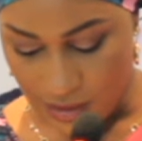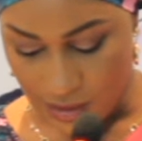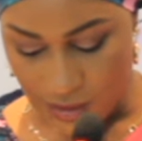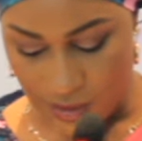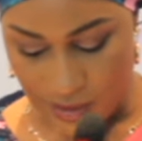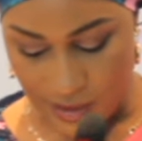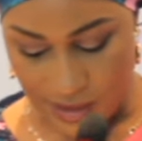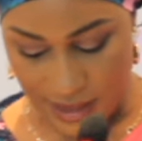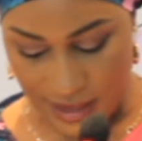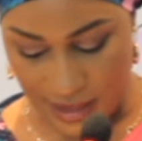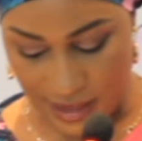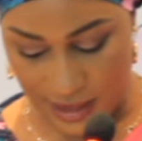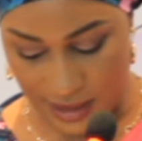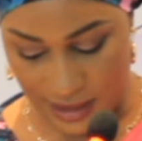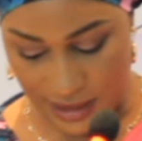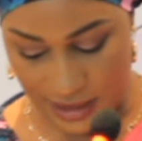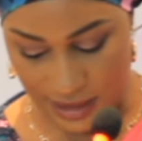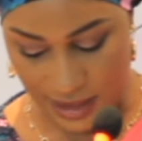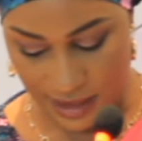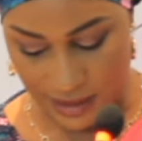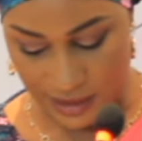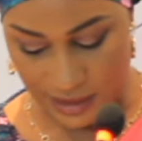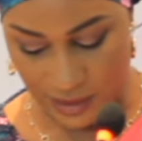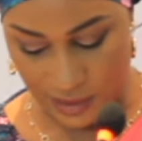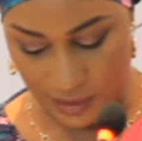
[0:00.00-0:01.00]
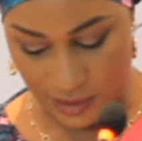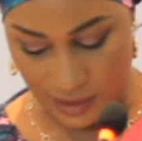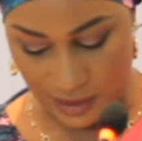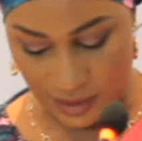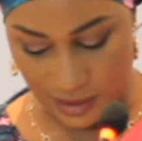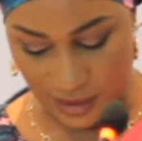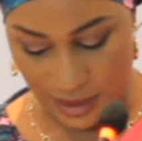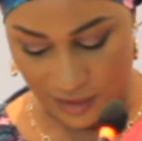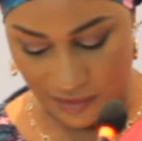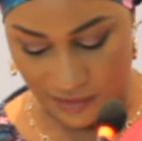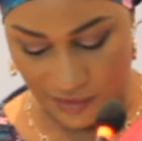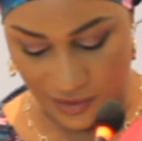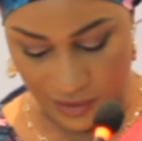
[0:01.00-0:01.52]
Today, thanks to
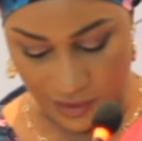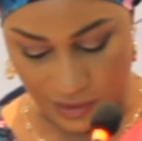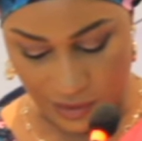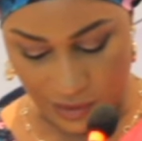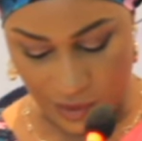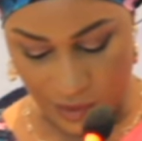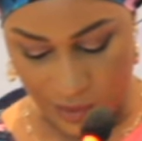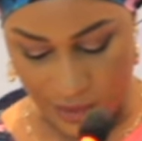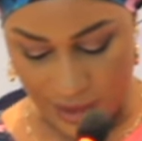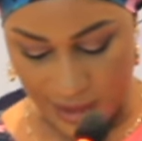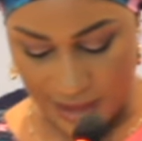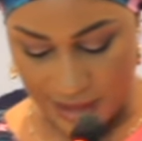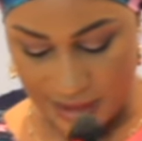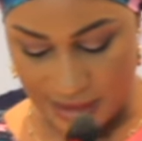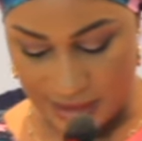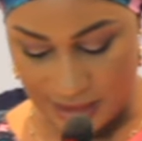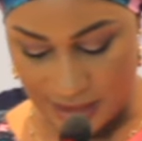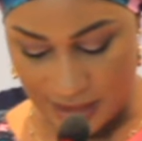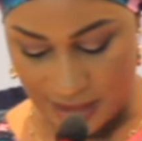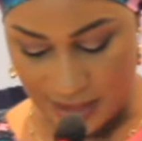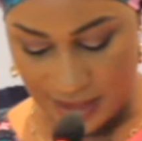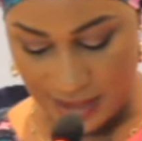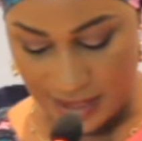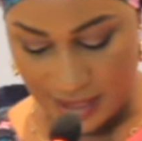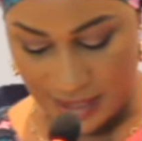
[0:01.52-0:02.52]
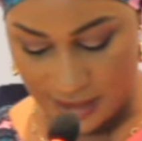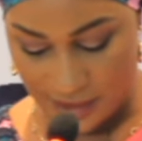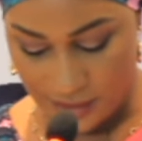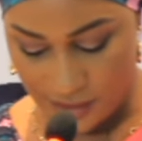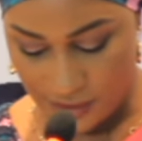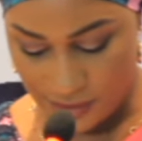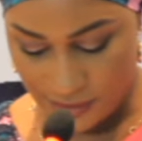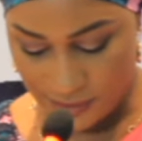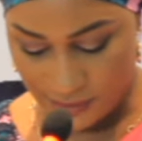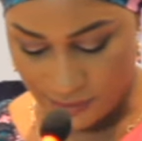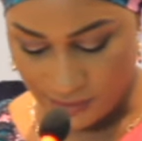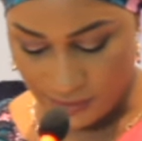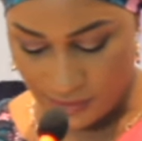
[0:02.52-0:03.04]
an ever-growing internet
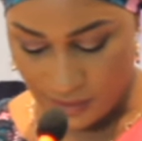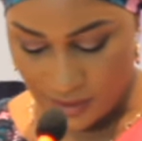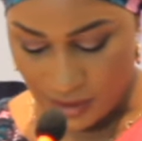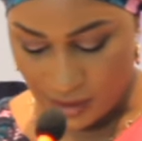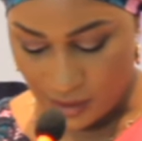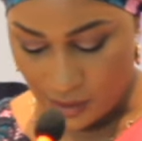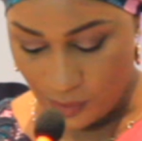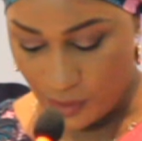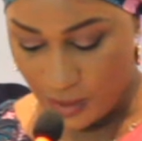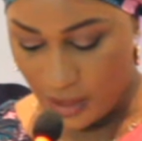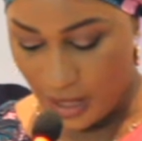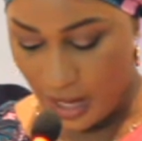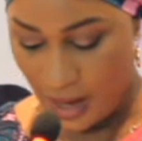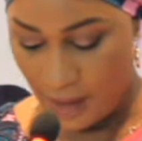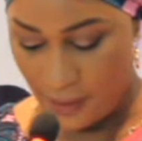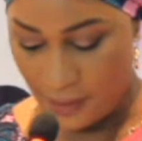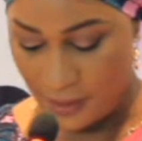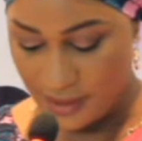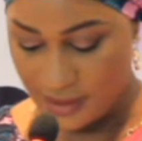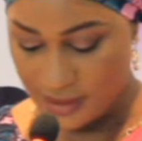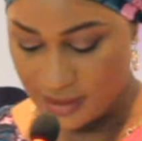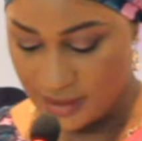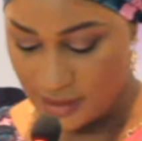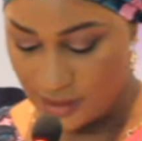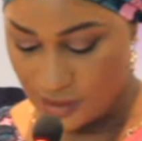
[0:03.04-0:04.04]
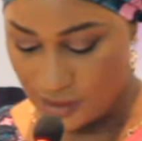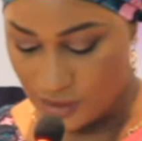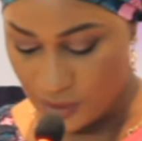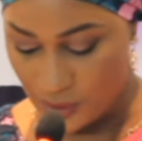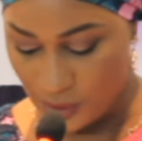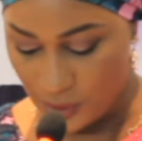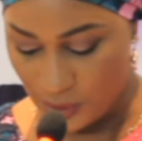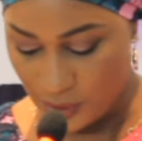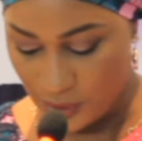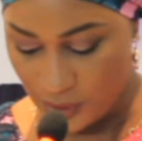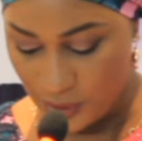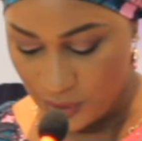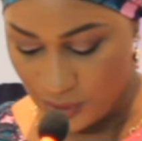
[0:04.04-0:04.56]
age, what happens in
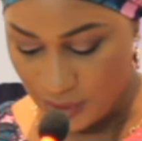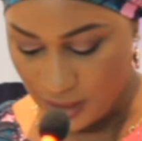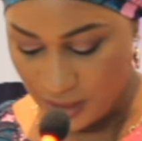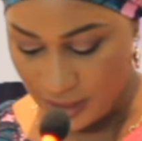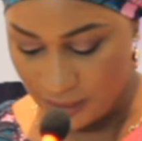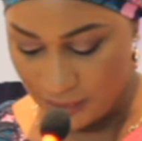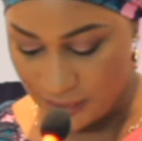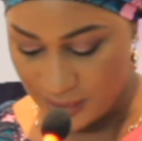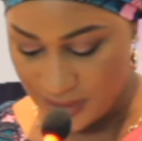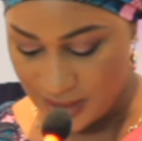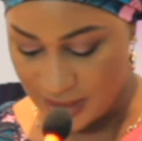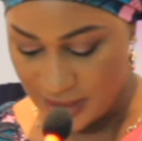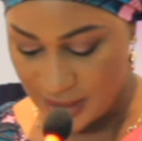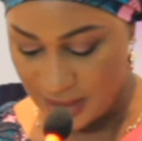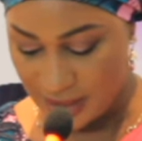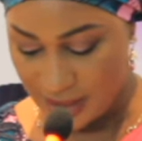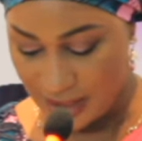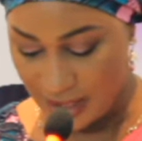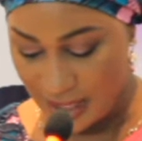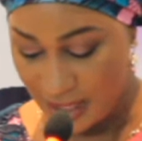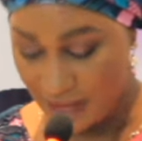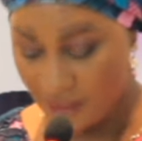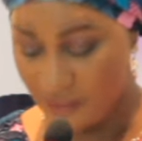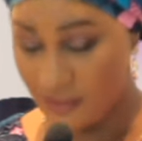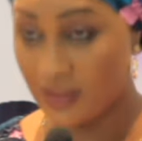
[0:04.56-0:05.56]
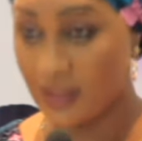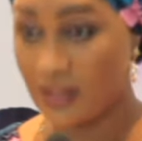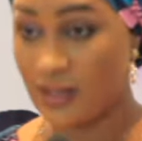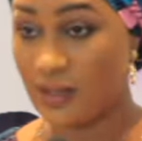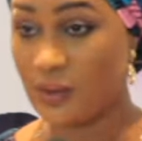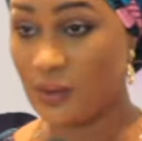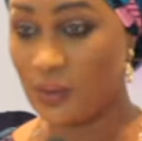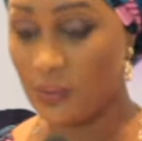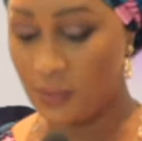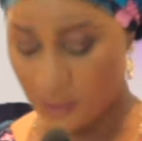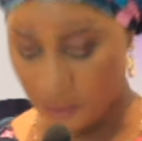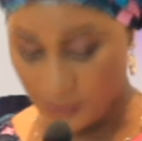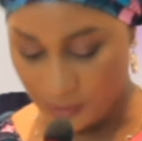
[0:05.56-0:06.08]
Tokyo can be seen live in
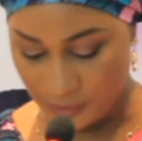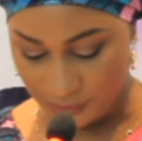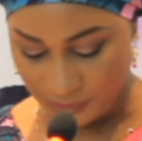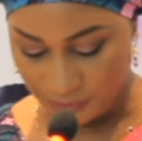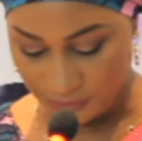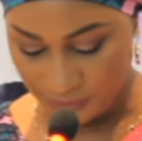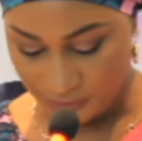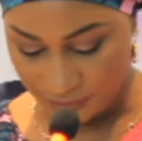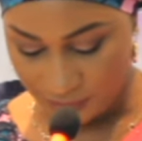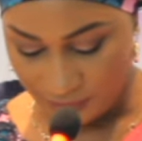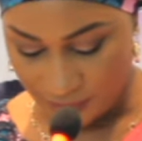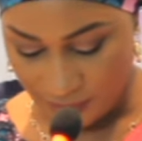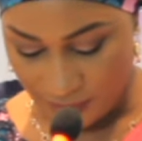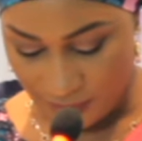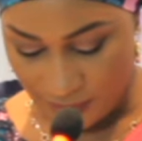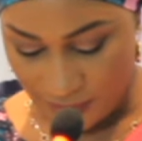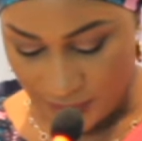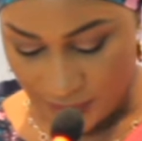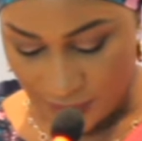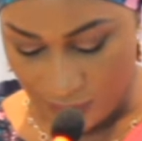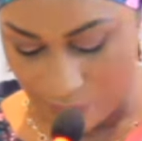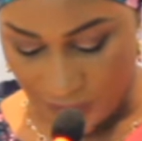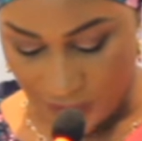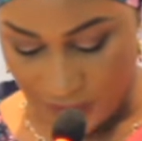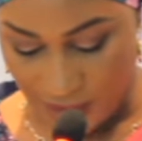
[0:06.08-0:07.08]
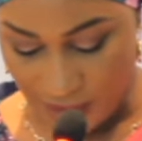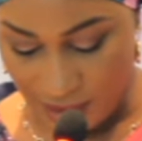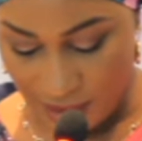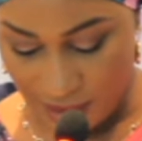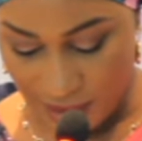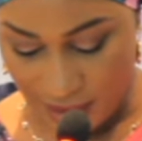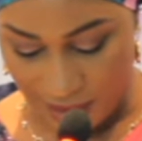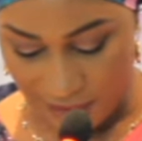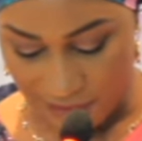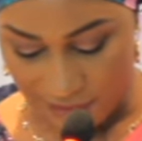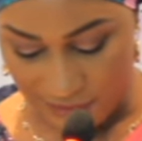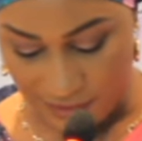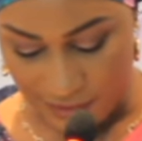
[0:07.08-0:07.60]
Elubo, without
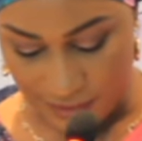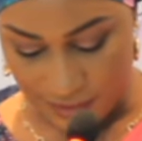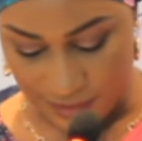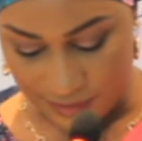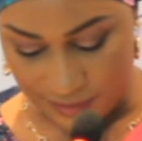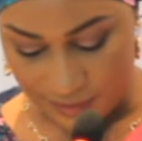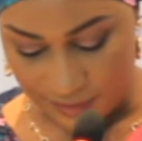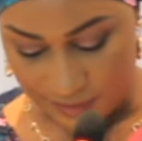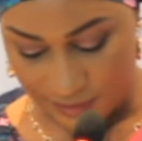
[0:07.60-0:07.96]
effort.